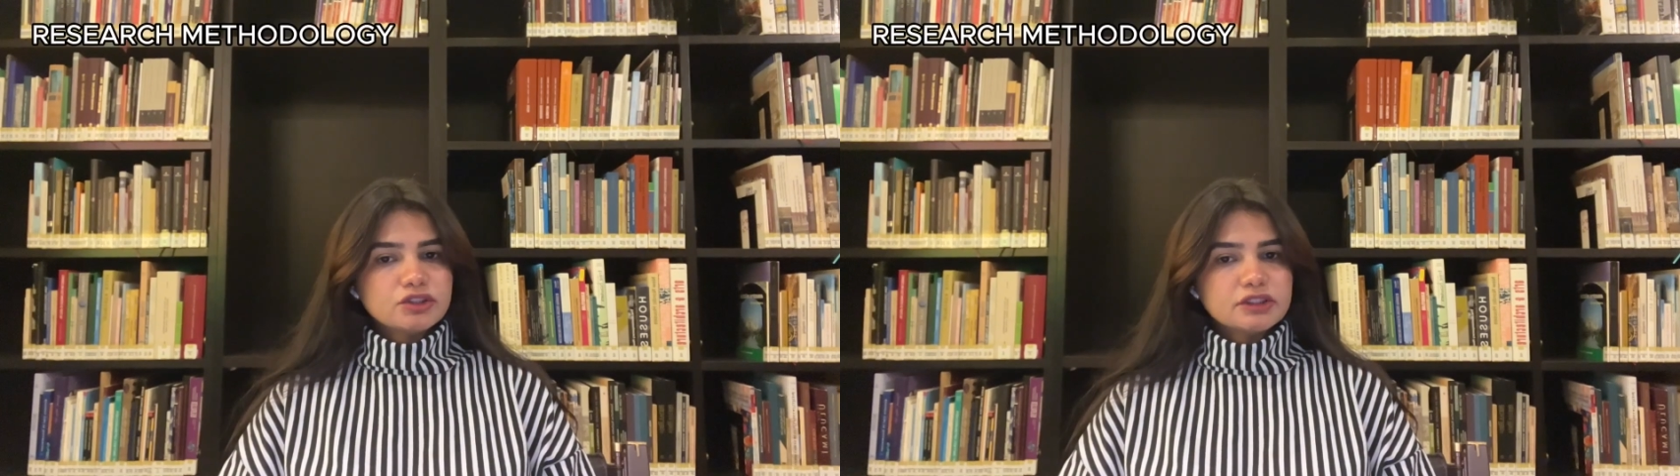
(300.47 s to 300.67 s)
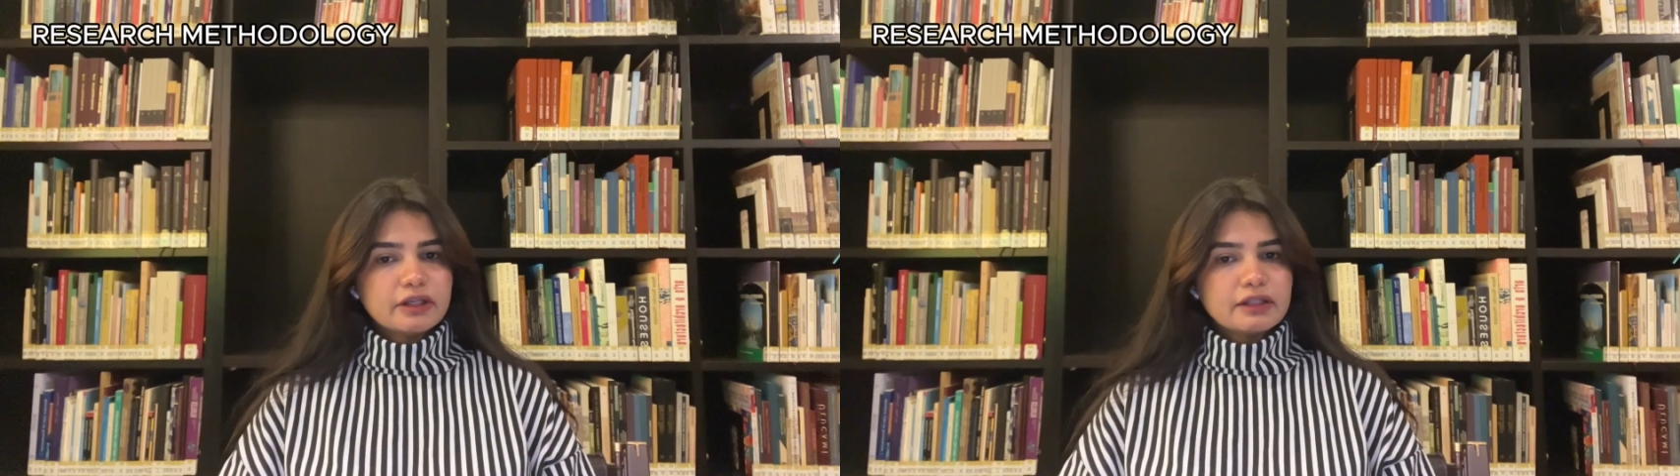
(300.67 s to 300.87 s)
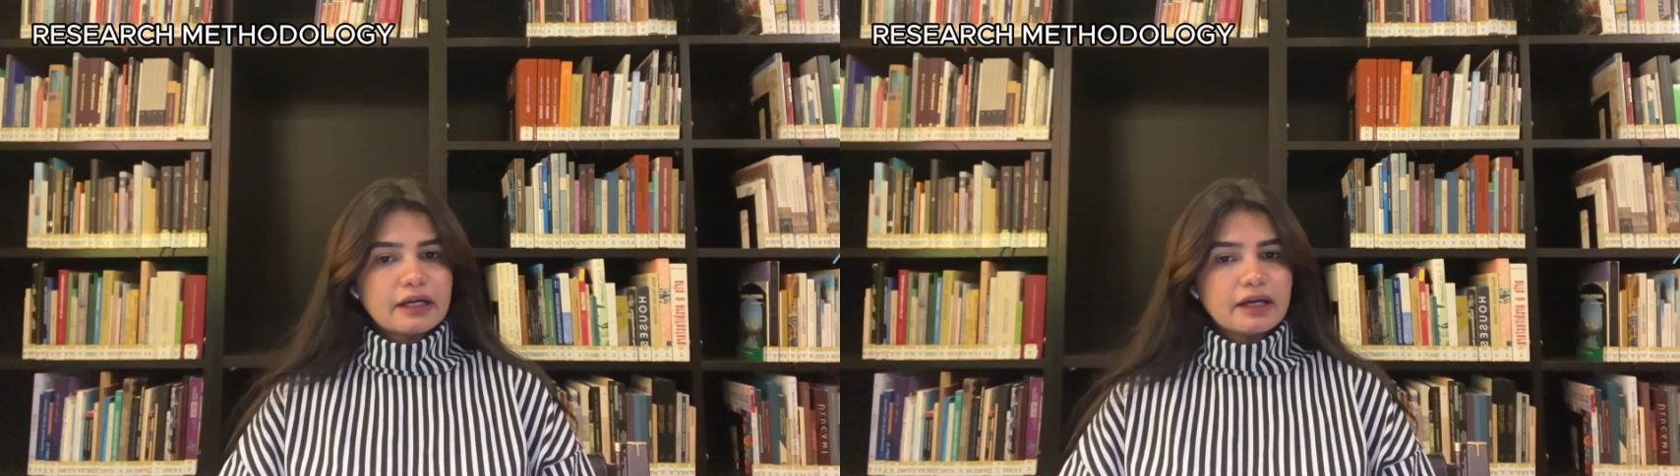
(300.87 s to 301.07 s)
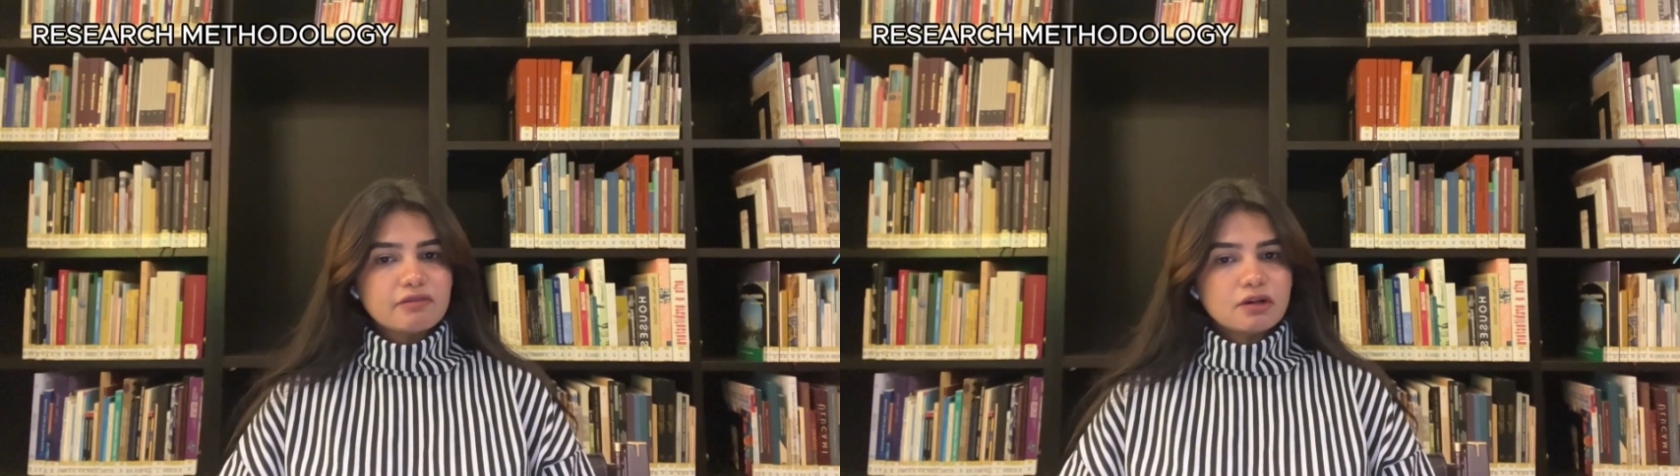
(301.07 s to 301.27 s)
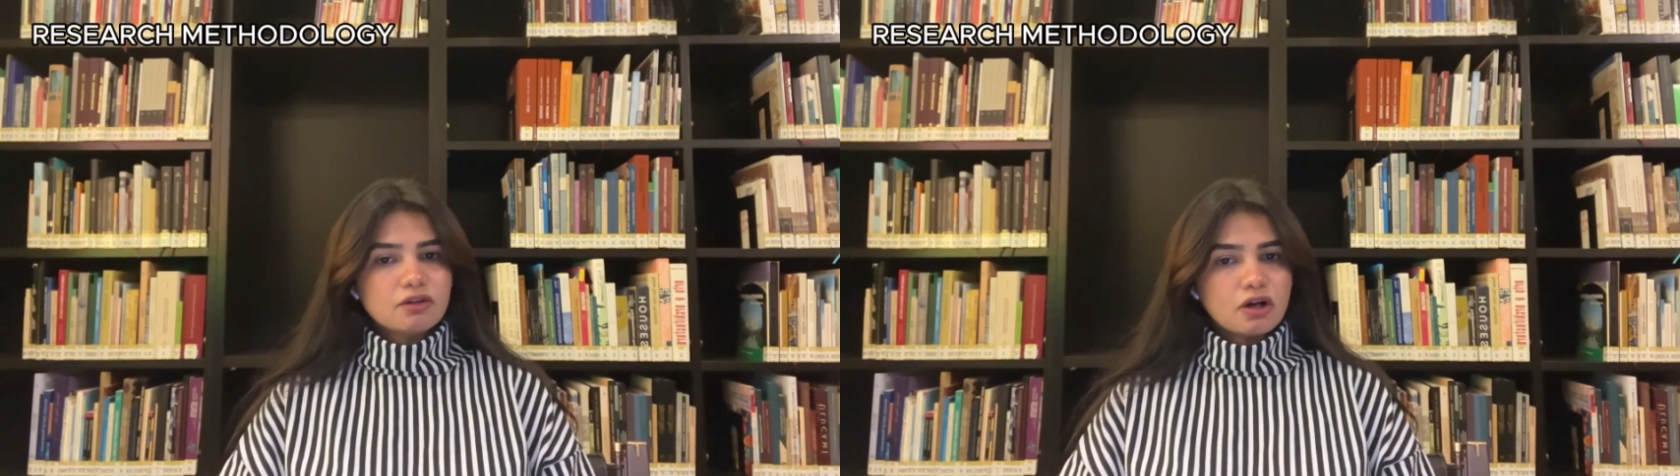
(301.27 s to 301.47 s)
that I have
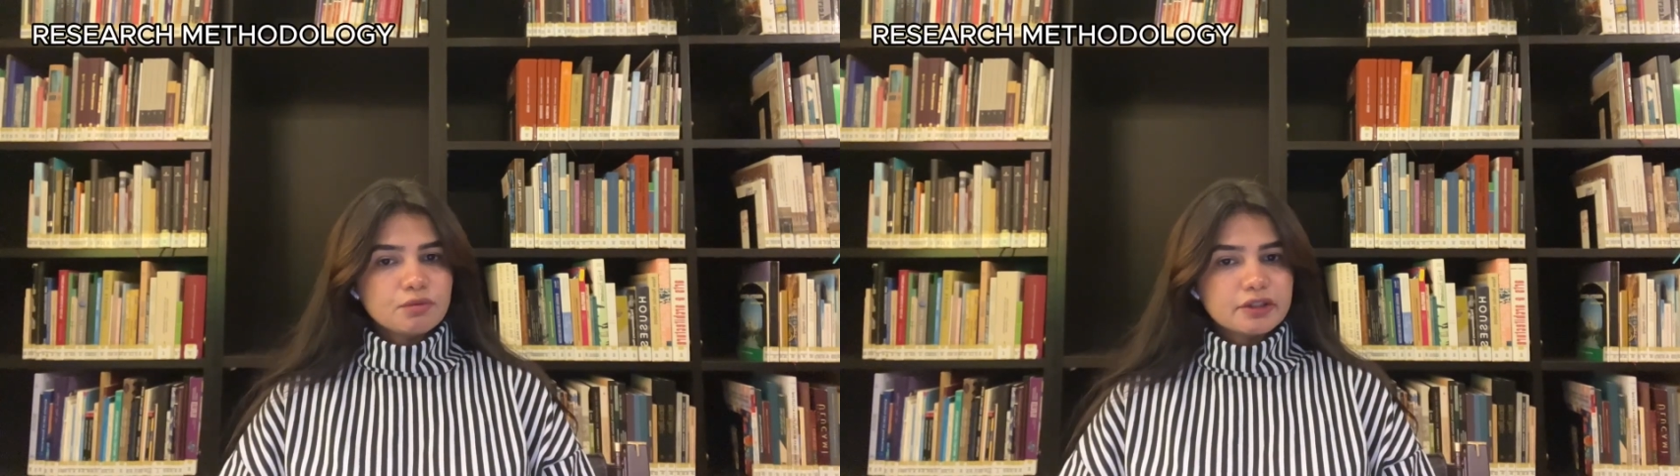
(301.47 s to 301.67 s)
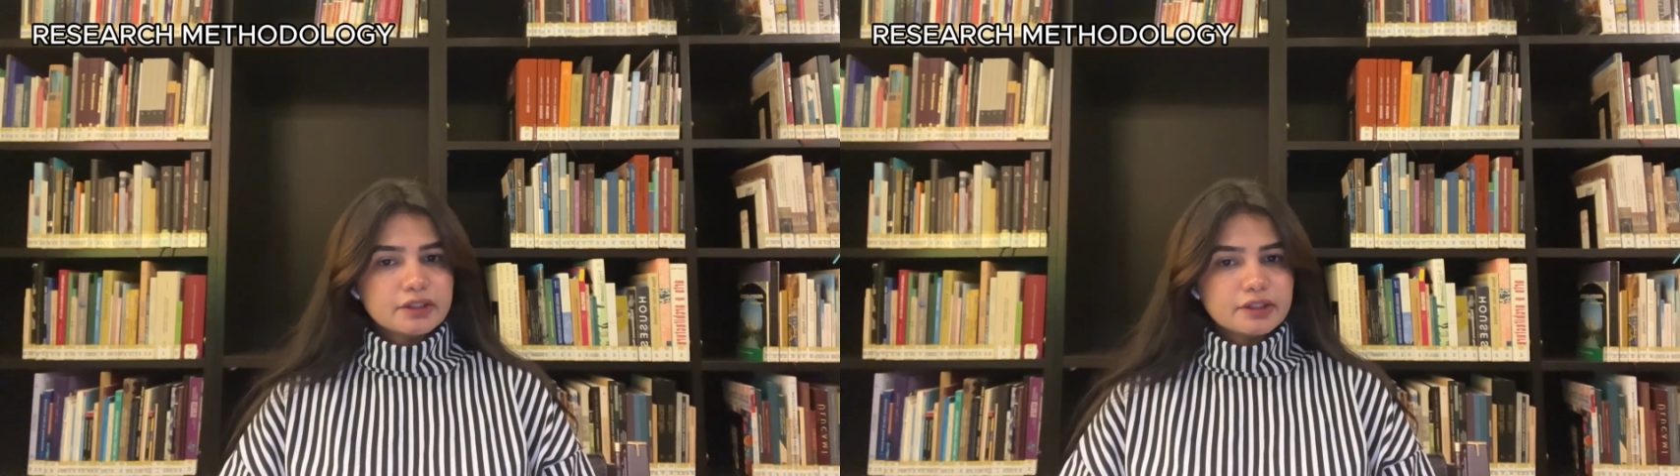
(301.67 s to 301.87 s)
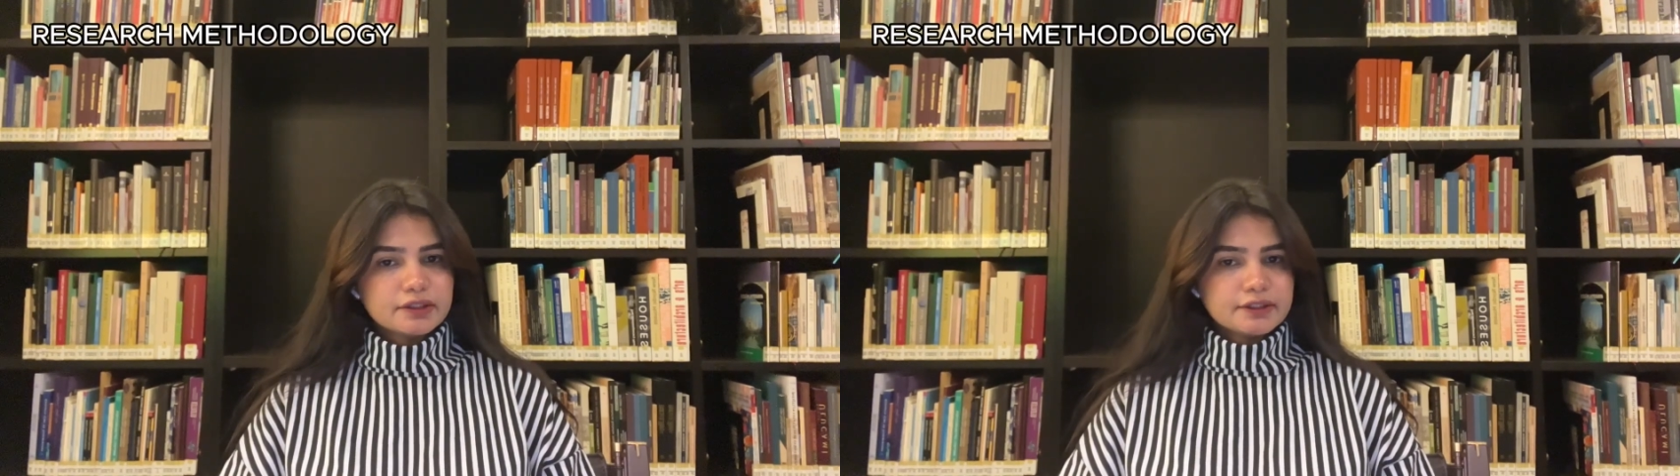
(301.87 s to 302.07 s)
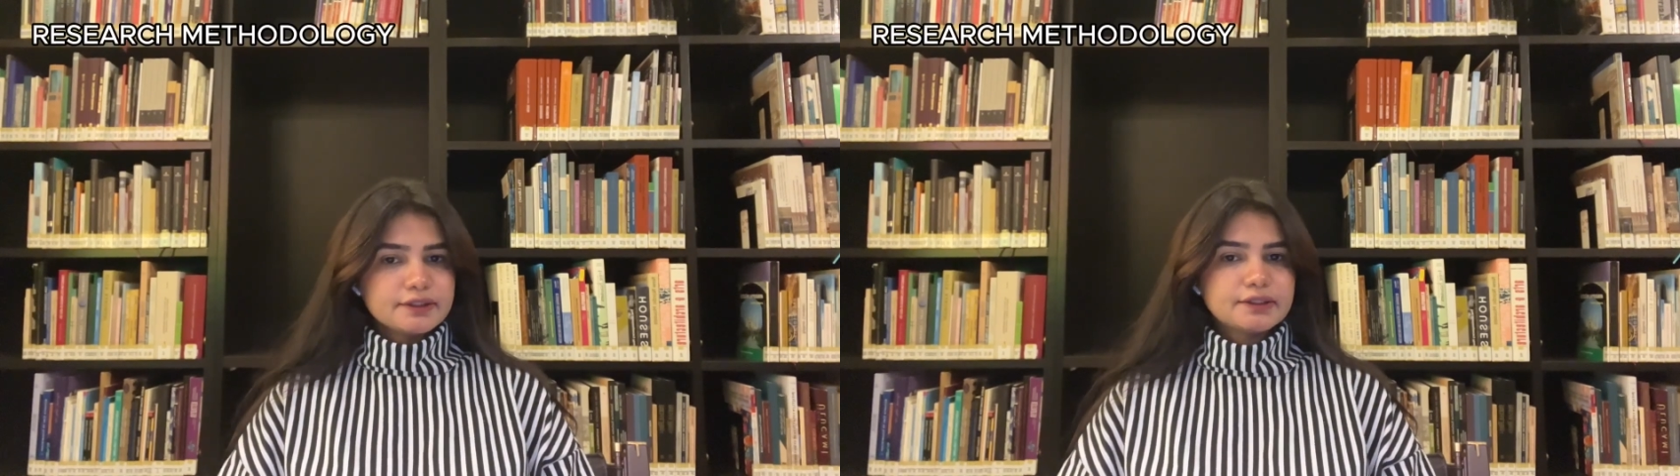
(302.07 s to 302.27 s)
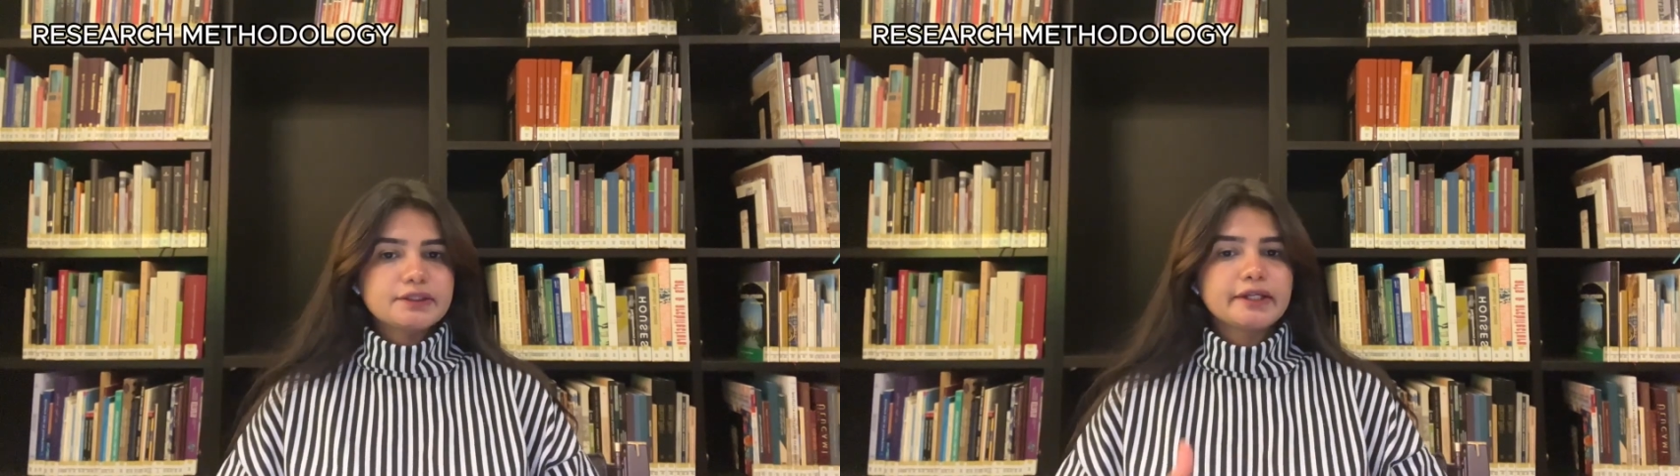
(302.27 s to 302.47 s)
adopted is
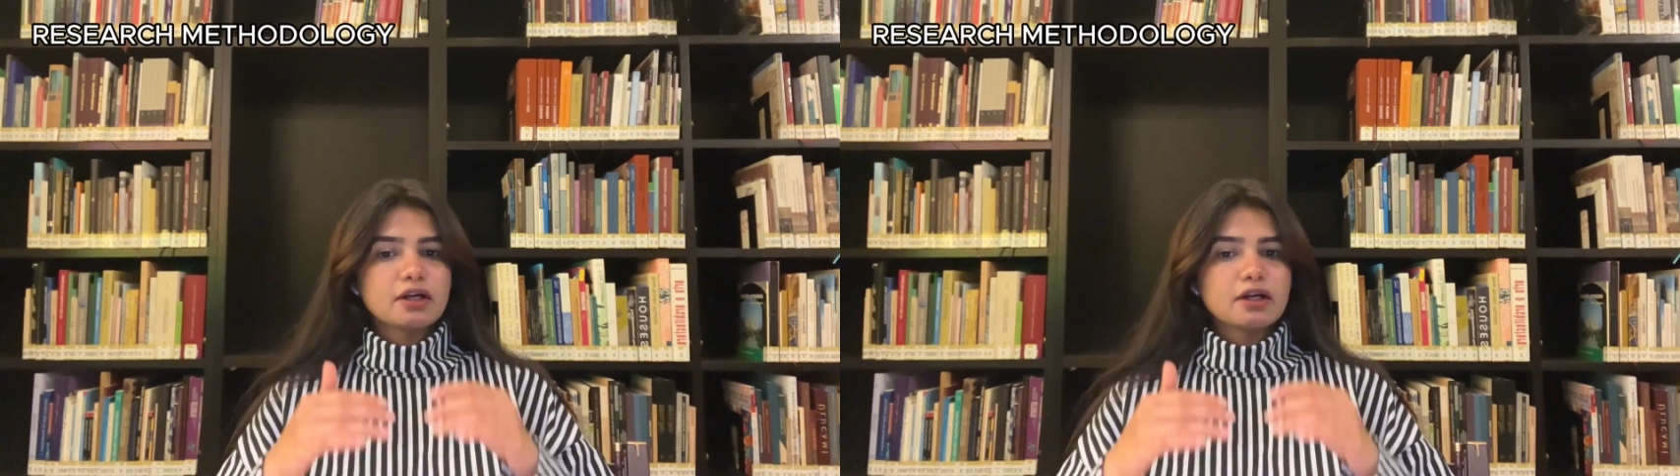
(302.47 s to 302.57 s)
data